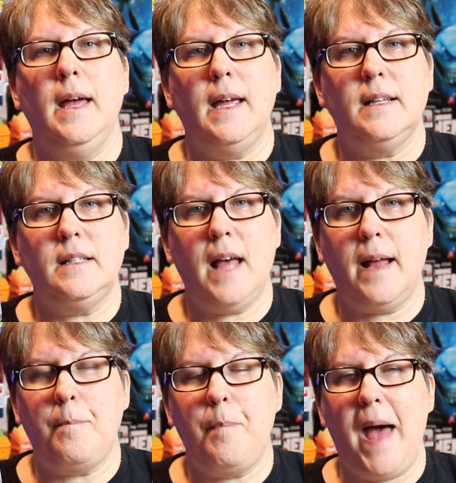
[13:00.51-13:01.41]
is
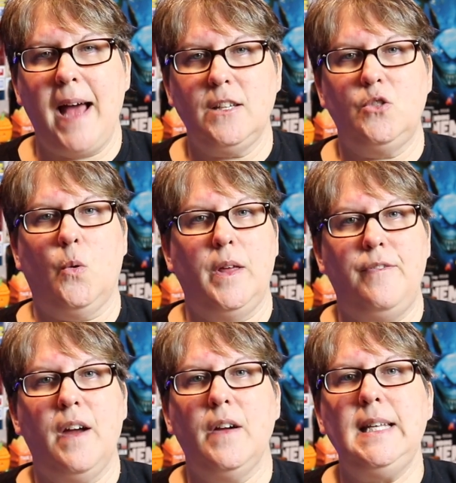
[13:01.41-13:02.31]
that backstory, the
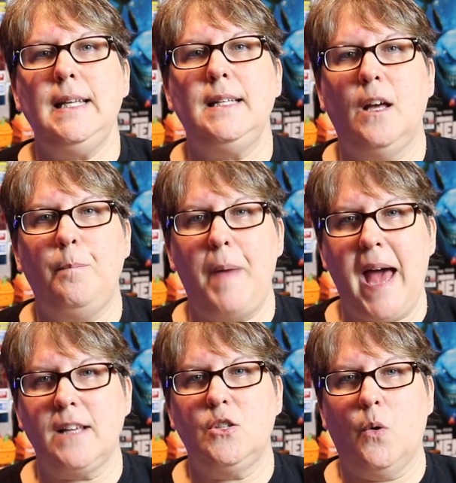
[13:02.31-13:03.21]
very detailed
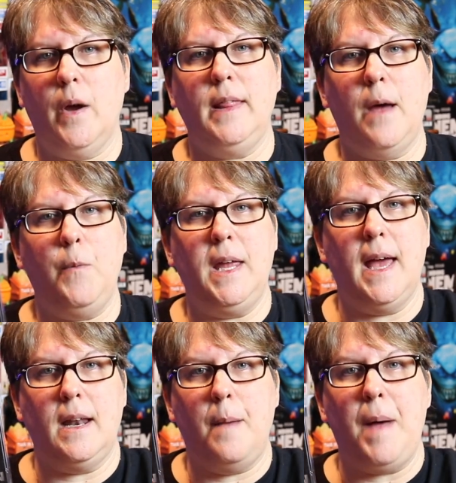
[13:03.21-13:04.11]
backstory that we
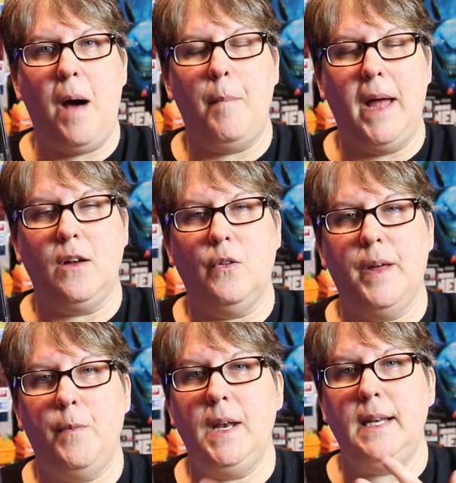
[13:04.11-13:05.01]
get about Michael
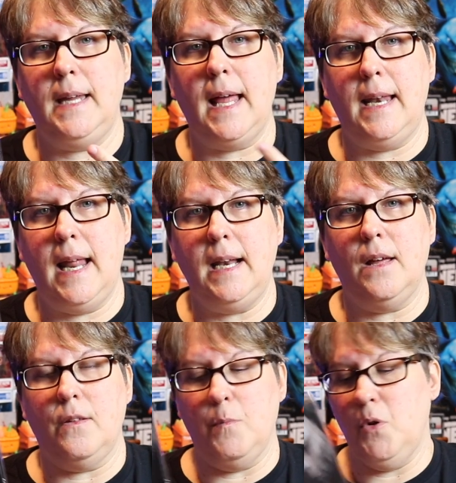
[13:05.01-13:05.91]
that we didn't get in any
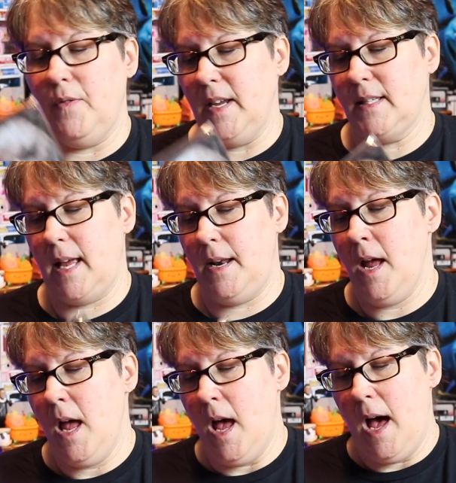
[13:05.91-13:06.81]
other movies. And
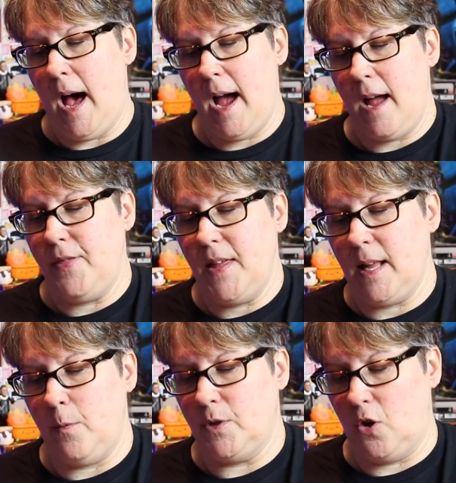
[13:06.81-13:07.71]
I think
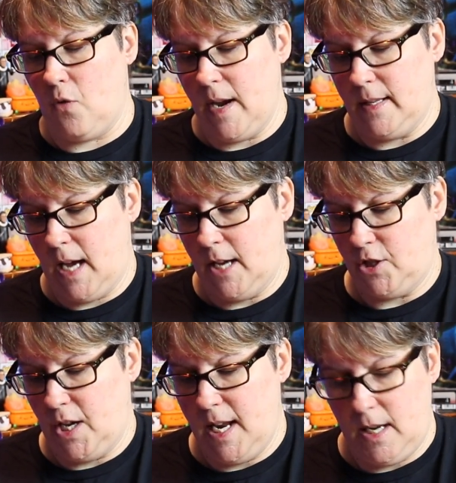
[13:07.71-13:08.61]
that was a great
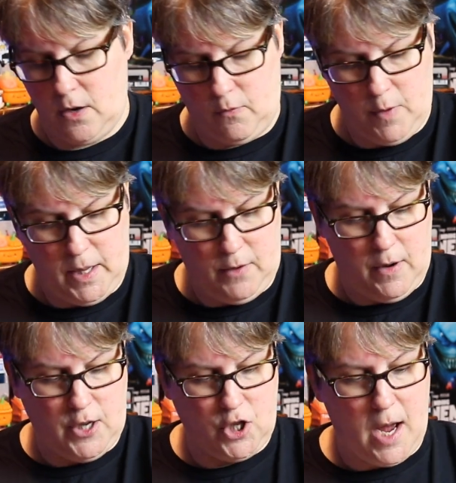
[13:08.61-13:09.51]
touch, and he did a really
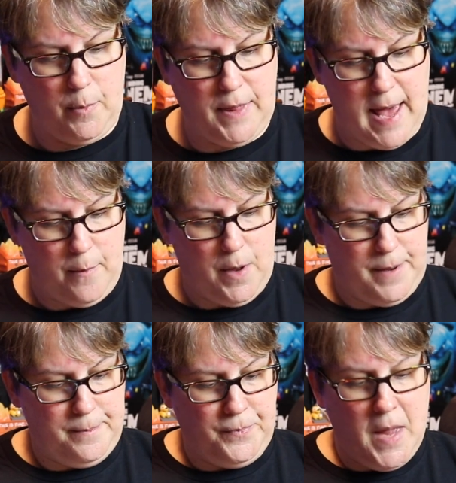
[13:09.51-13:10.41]
great job with that one.